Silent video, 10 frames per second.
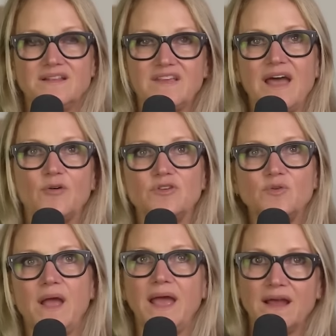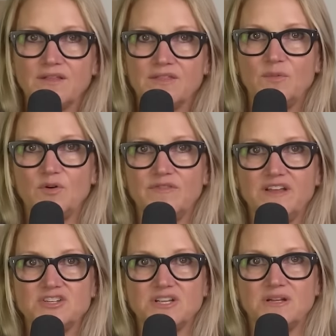It's how you hack the
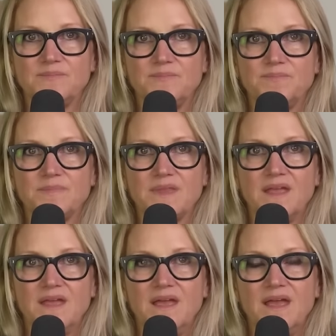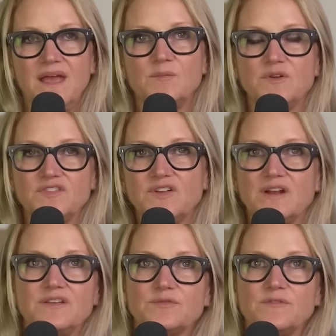motivation. And what
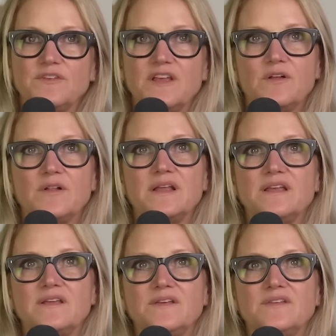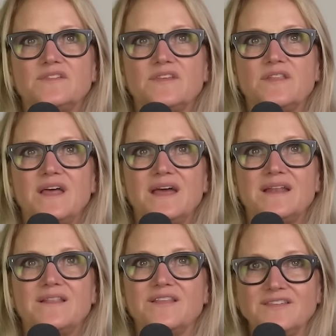studies reveal is
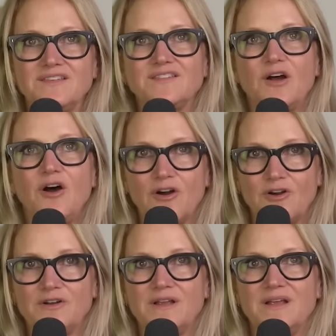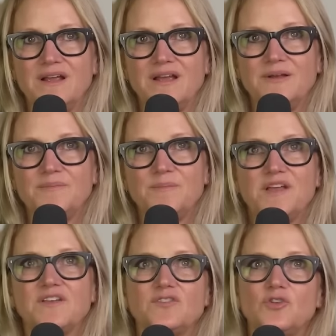that this is hard
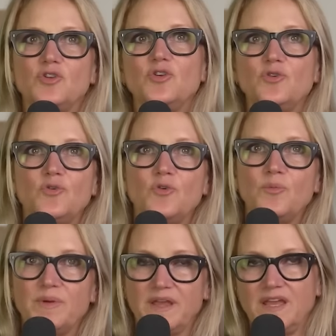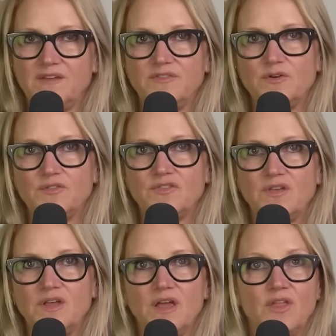because new
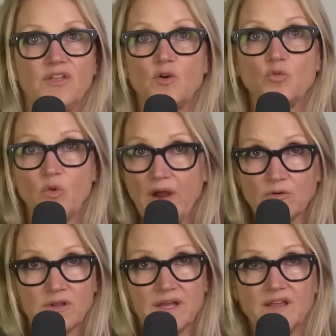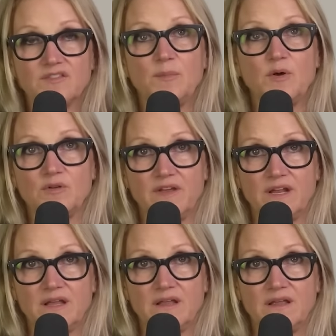behaviors, they're rarely as
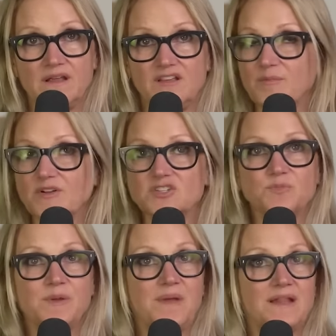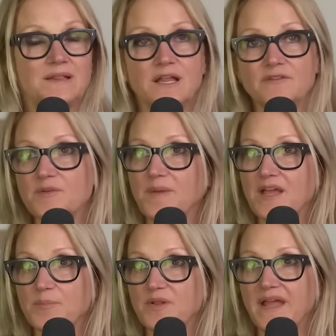motivating. As much as we may love to
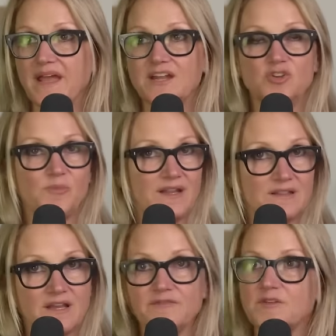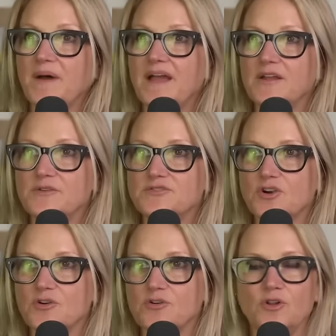make a plan, and you may love to buy a new
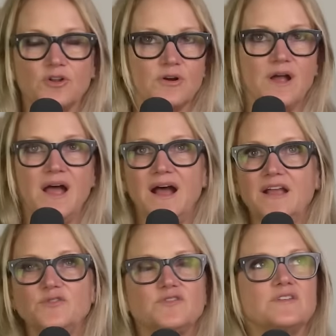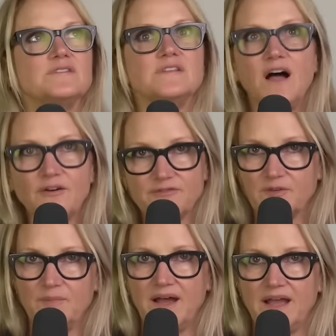journal, or I used to love
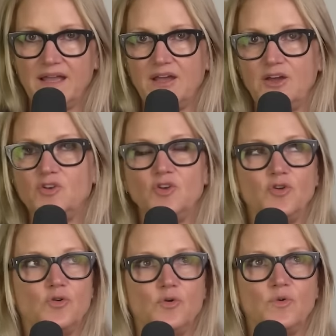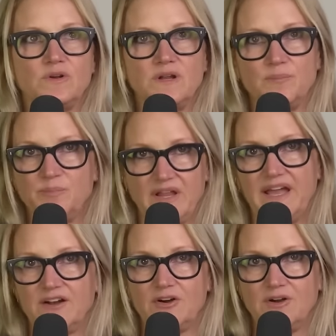to buy a new
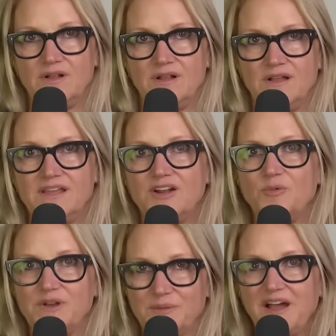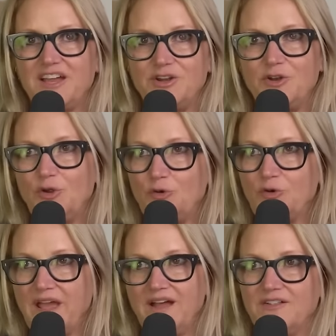planner. You know, when you buy a
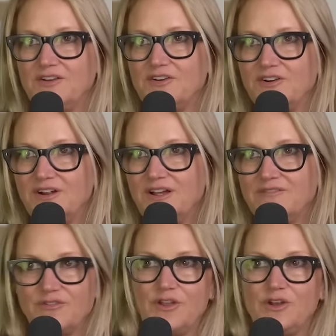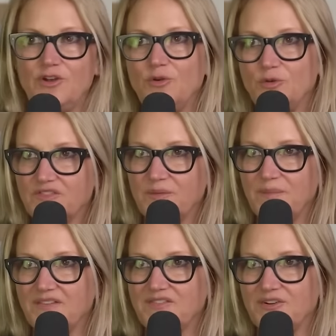new calendar for the new
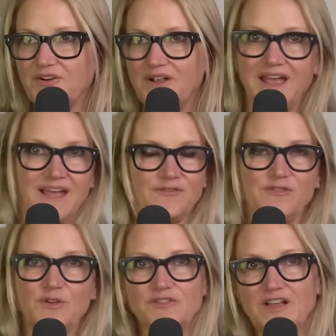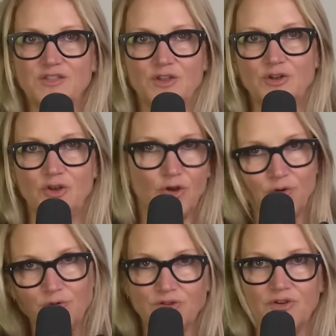semester and it feels like the
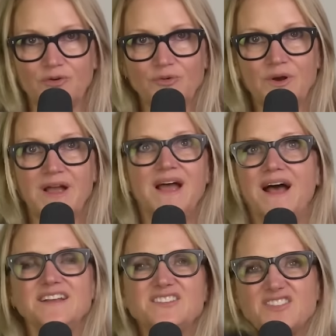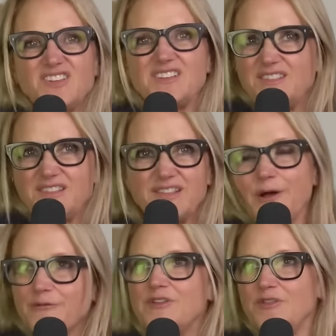new you. I just
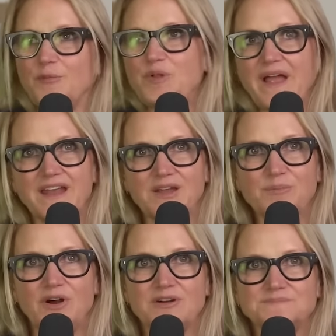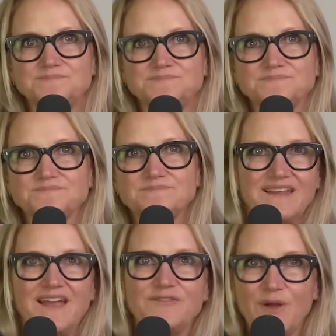loved the planning part.
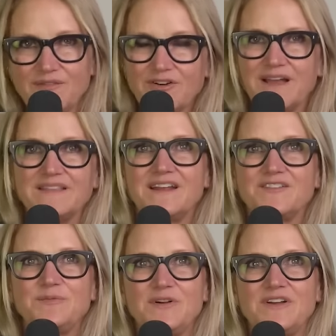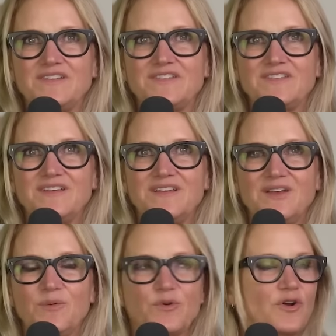Have you ever had that experience
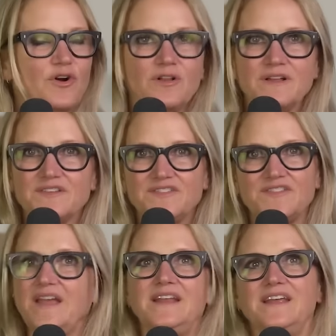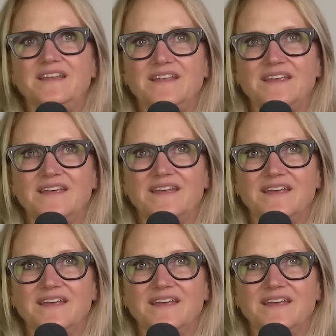where you're all excited